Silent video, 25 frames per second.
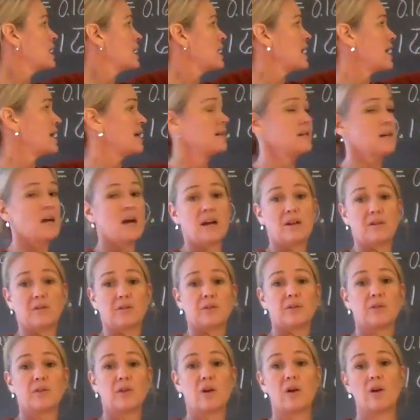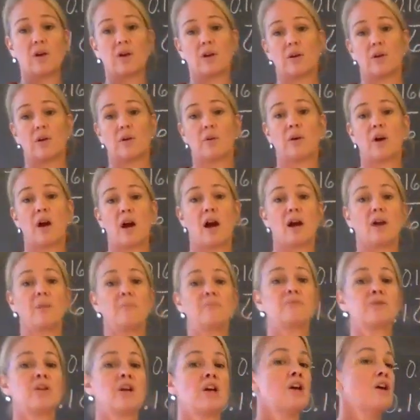8/9,
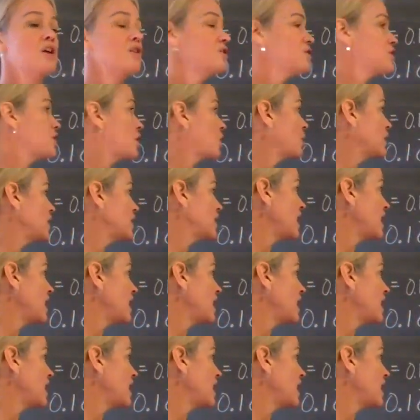okay? So in